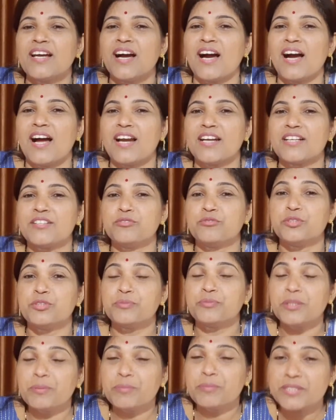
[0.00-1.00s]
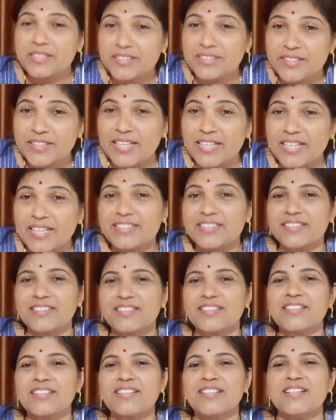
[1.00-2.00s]
and we will be
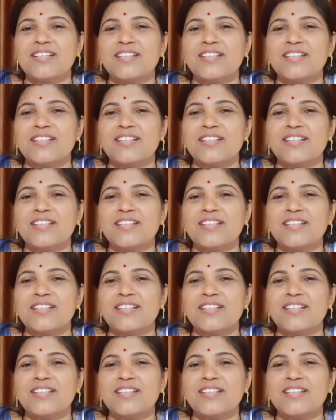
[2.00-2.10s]
together,